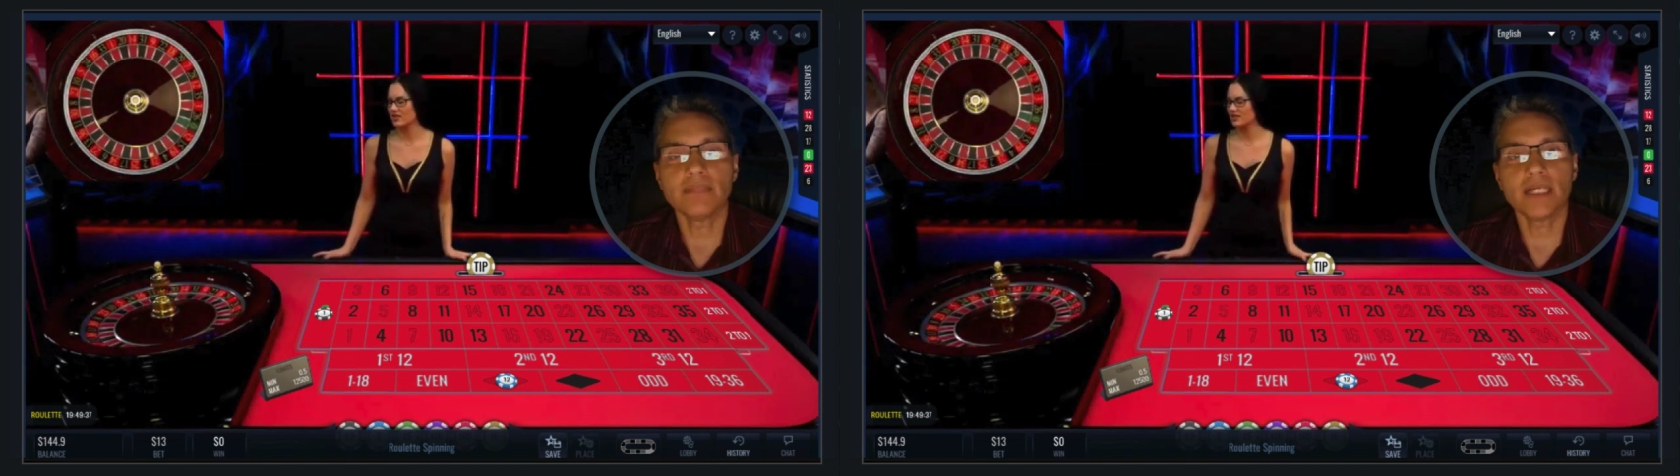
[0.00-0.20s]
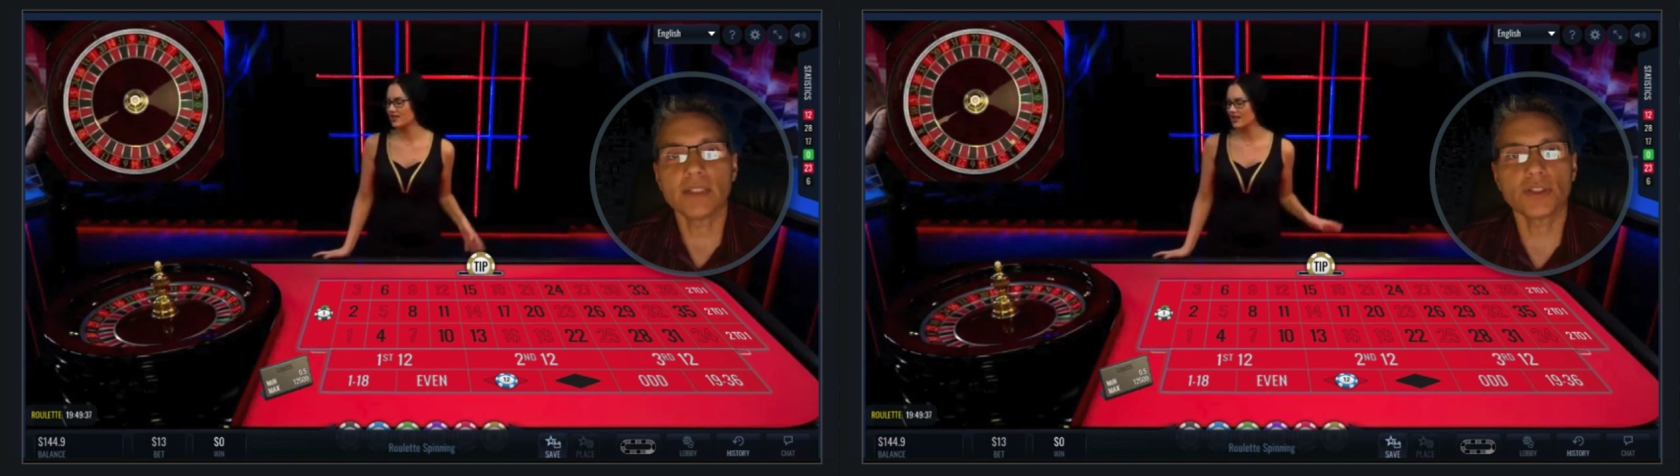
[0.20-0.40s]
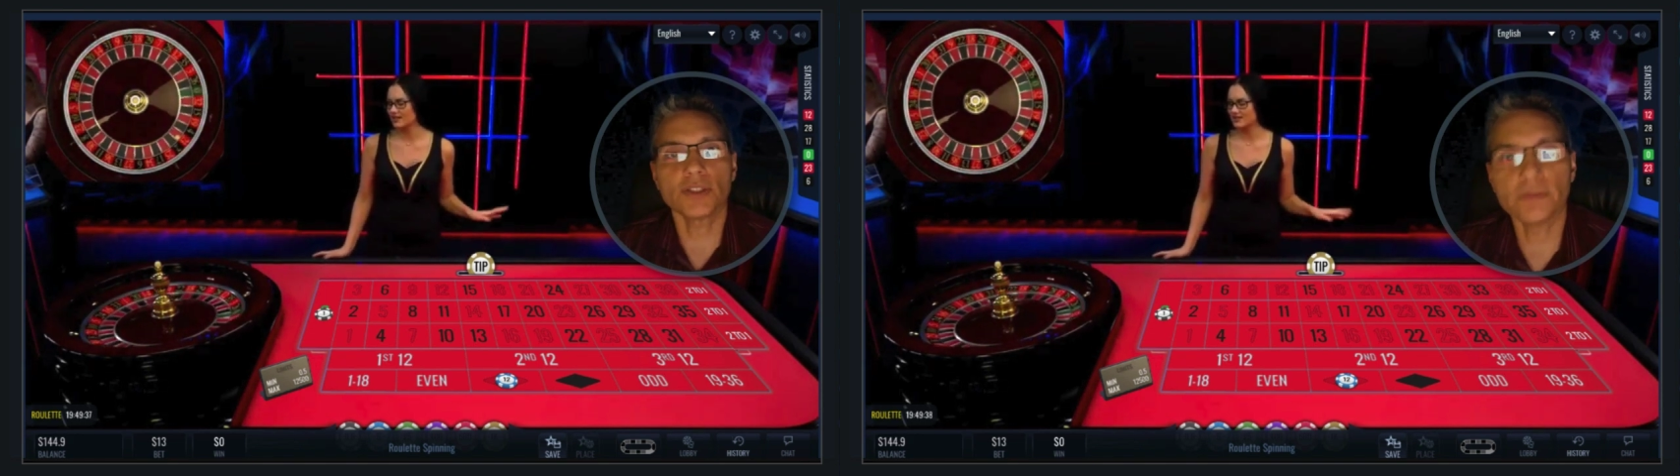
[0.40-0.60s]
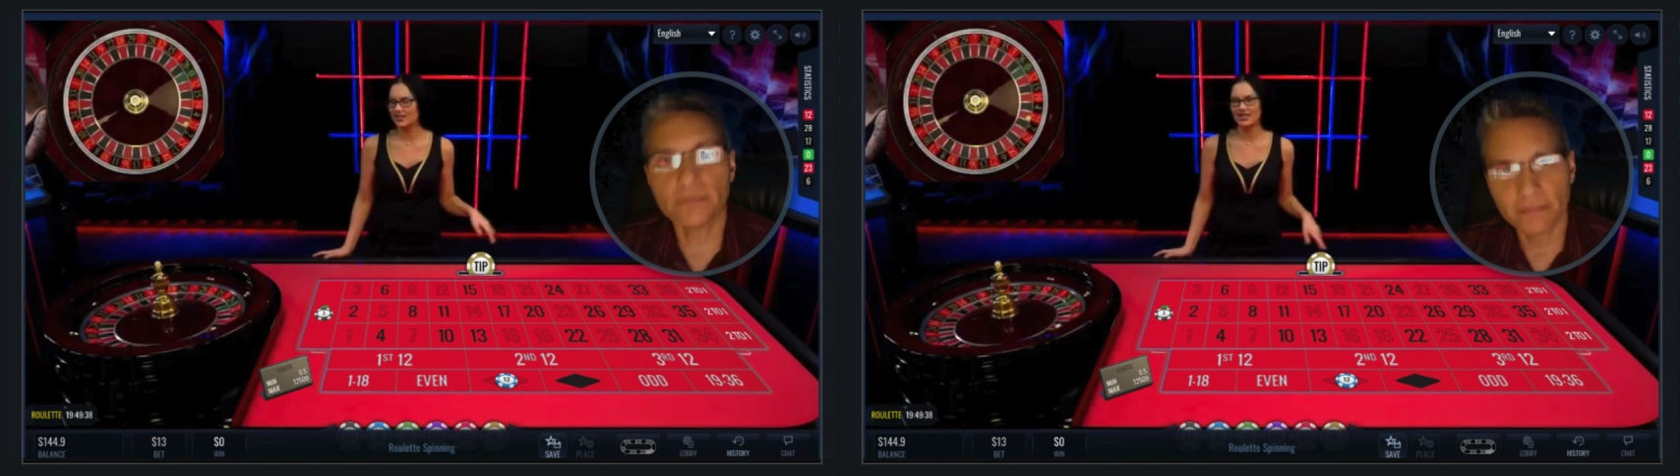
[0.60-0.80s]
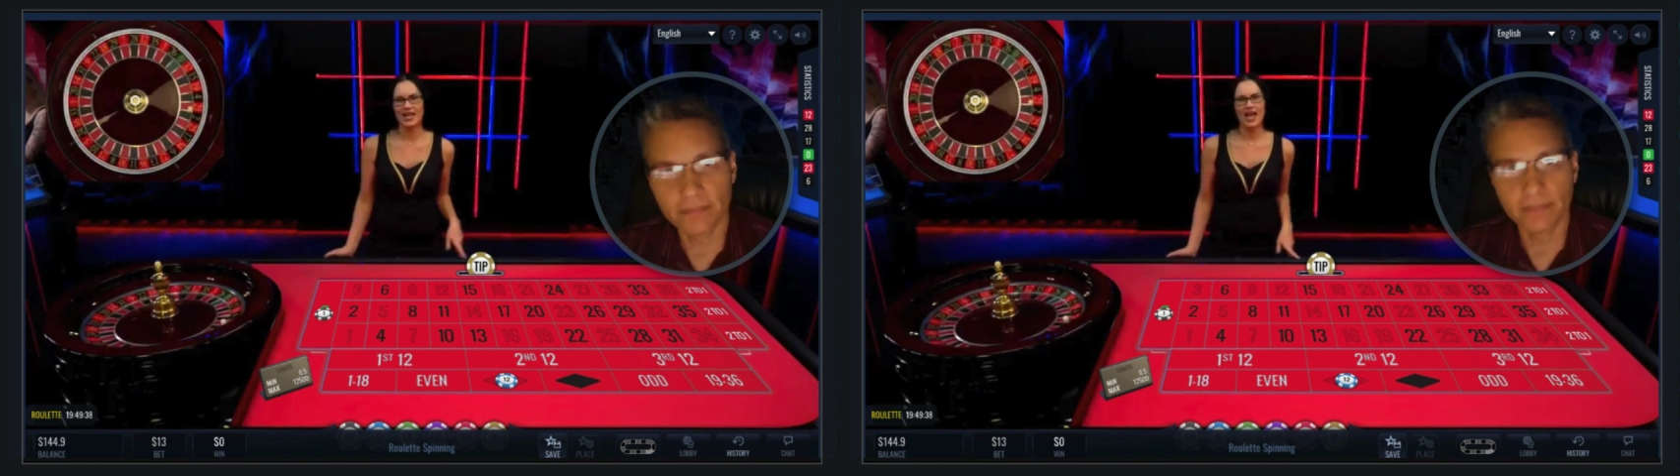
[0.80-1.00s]
Not true.
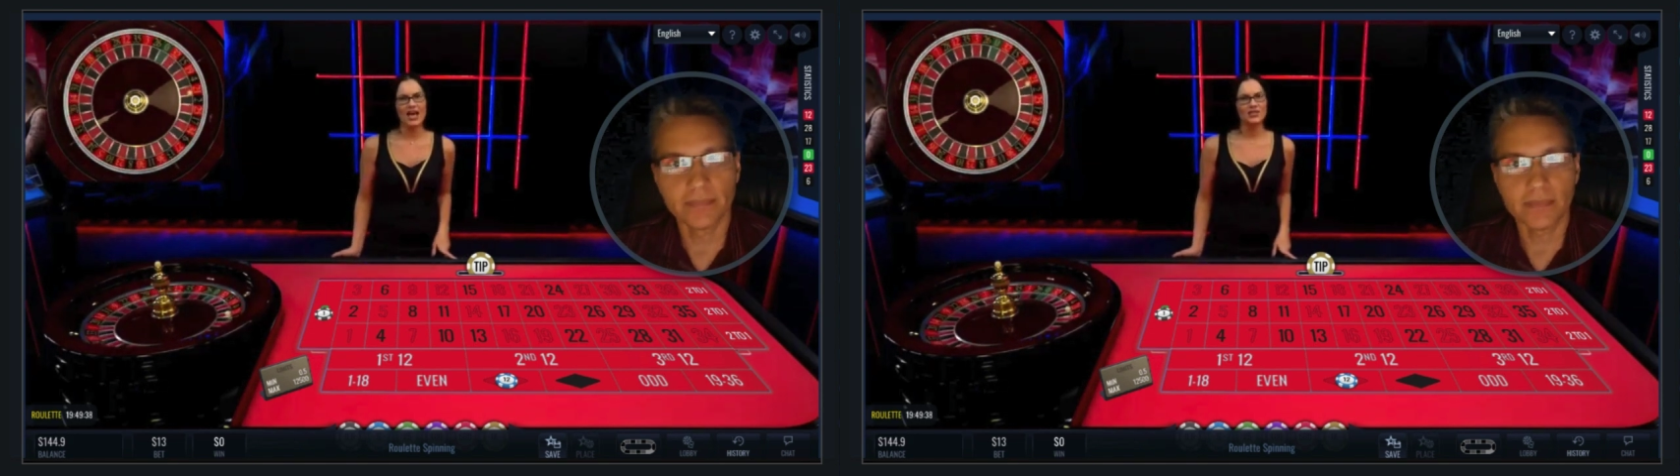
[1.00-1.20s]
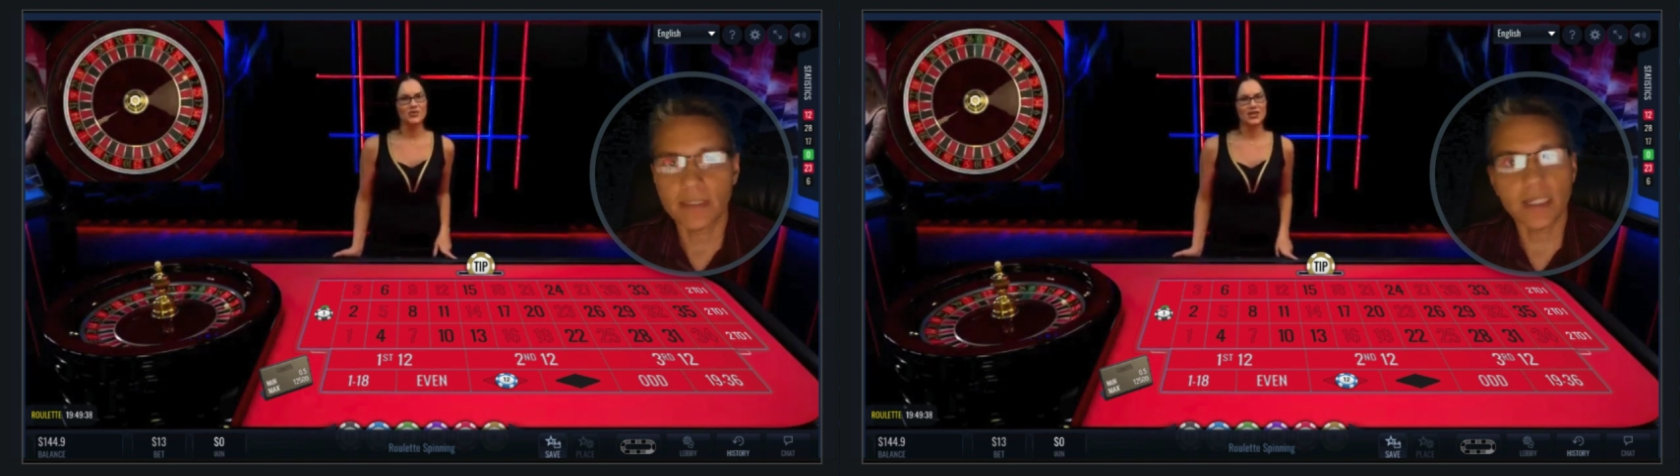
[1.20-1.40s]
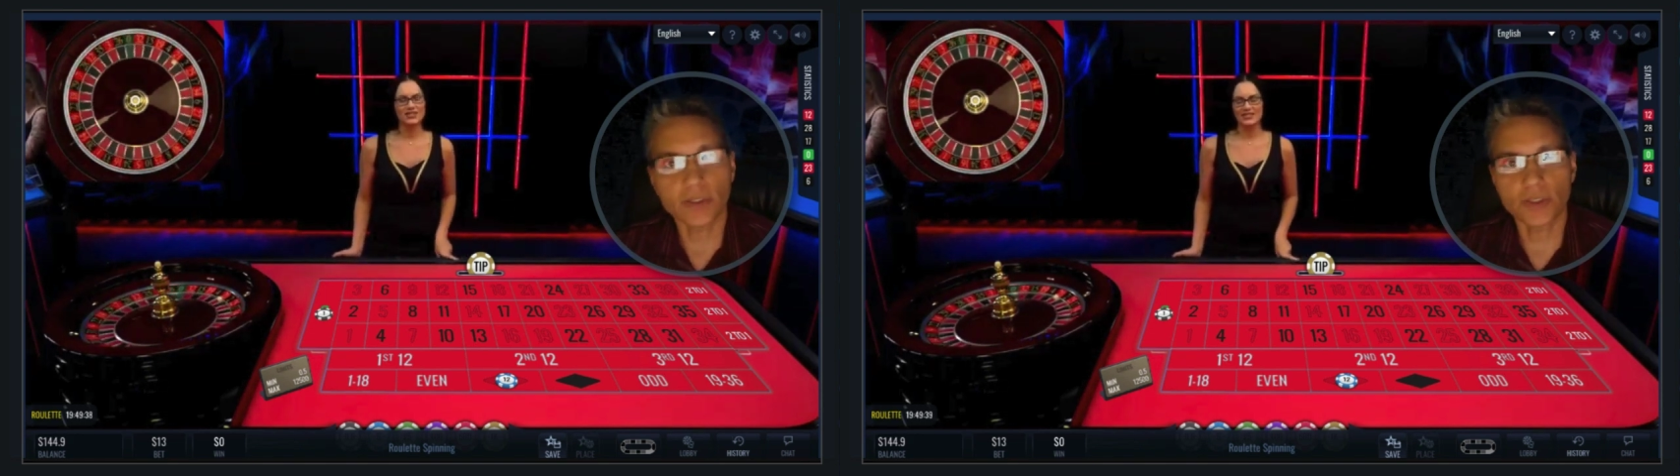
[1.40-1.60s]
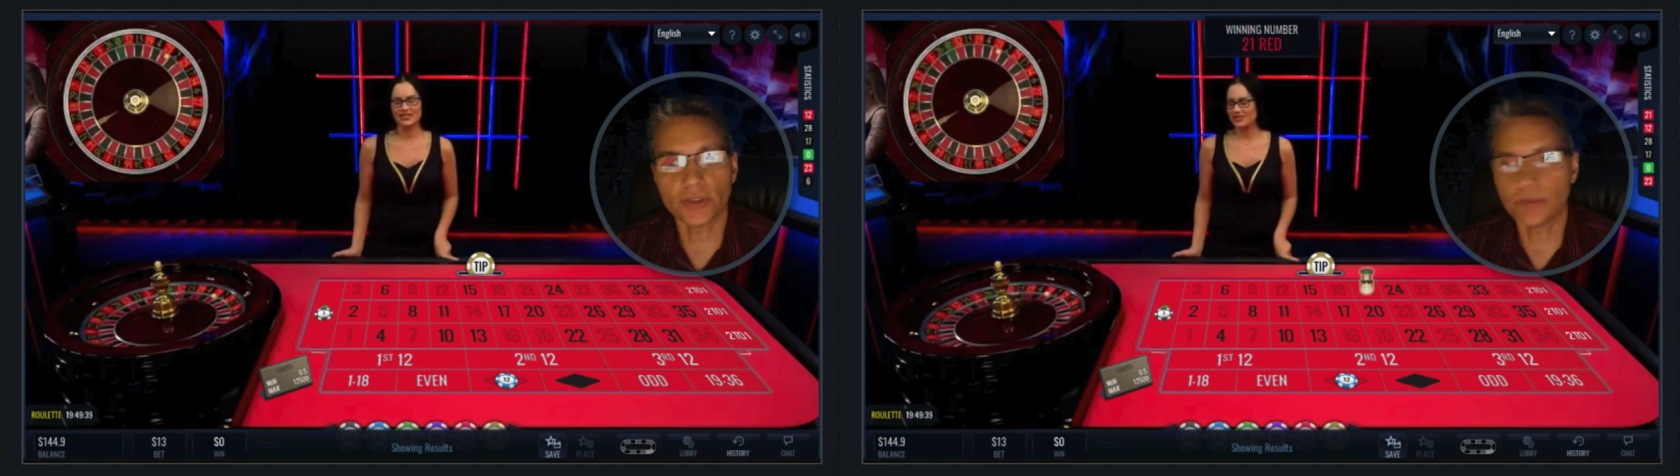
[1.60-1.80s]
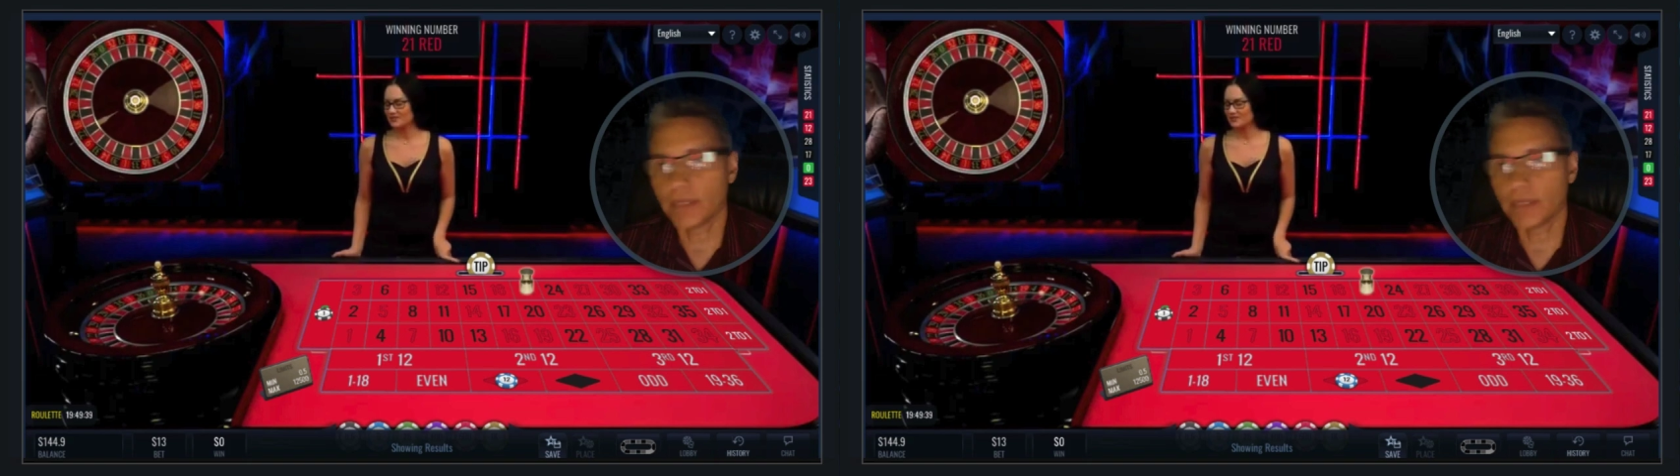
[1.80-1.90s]
Not true.